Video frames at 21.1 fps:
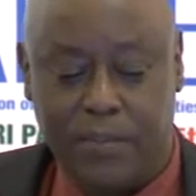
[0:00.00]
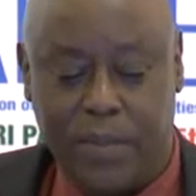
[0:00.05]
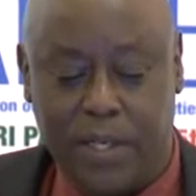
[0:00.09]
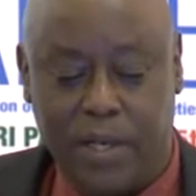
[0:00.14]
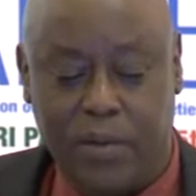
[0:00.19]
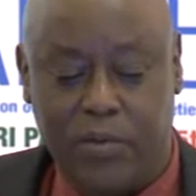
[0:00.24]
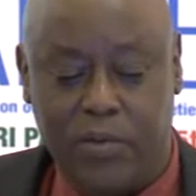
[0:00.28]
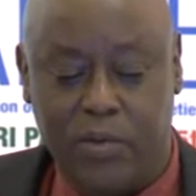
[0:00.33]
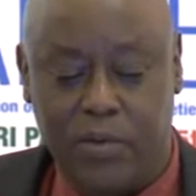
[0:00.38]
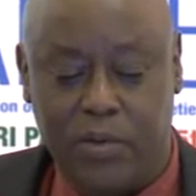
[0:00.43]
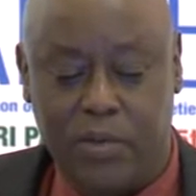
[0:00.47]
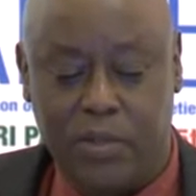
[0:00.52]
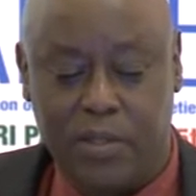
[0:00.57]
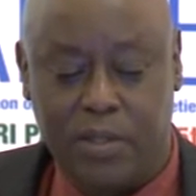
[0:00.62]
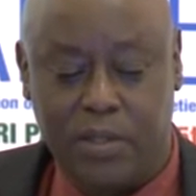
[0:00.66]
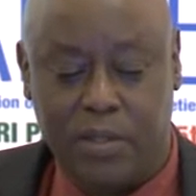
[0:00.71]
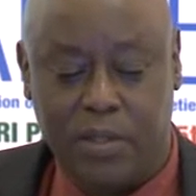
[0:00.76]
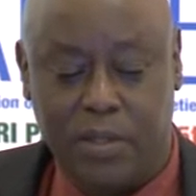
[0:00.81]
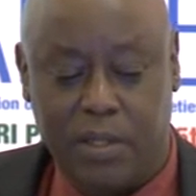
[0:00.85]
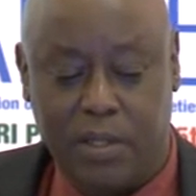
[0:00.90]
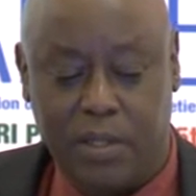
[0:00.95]
but I will not
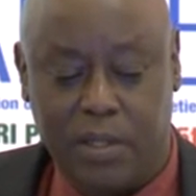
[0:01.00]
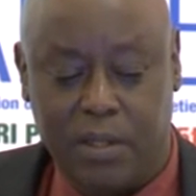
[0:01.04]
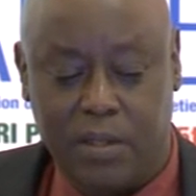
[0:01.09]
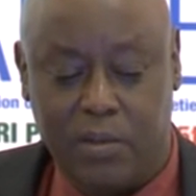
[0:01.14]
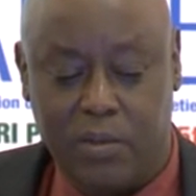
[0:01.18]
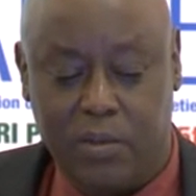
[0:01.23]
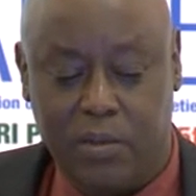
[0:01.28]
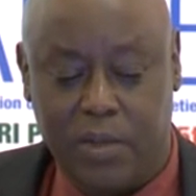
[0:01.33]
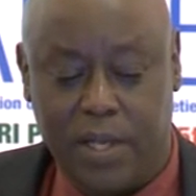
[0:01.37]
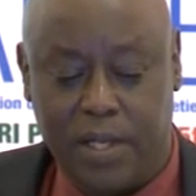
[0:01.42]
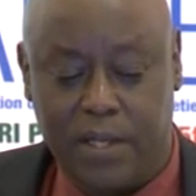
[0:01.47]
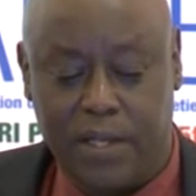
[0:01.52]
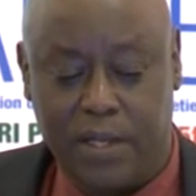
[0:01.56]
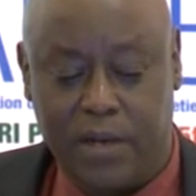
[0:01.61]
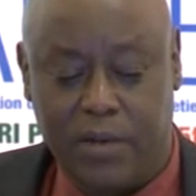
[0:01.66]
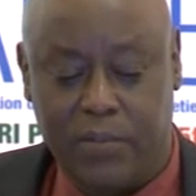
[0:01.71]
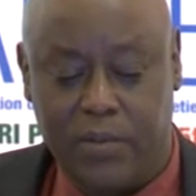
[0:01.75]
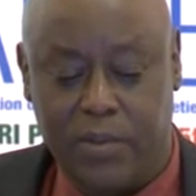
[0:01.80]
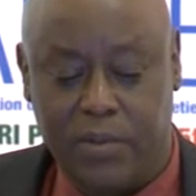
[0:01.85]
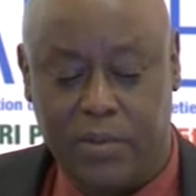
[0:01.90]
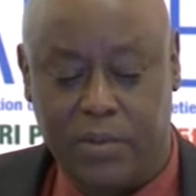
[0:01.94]
do that
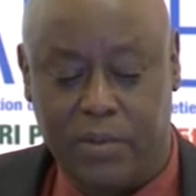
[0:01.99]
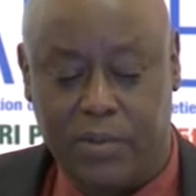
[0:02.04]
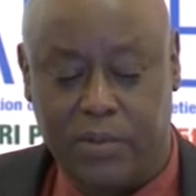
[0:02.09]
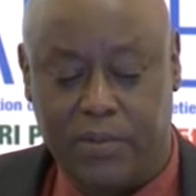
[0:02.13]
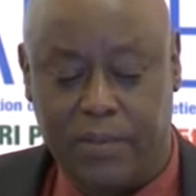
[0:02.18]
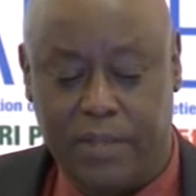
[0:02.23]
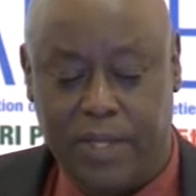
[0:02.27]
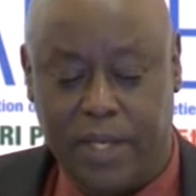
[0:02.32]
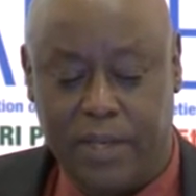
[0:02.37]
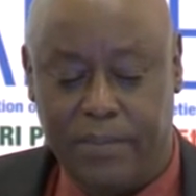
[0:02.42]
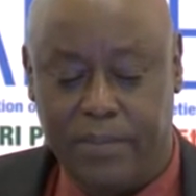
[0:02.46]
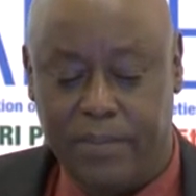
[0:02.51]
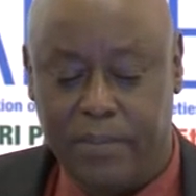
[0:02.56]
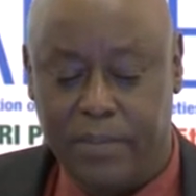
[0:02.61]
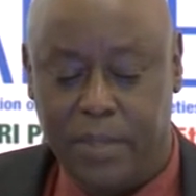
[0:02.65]
now because of time.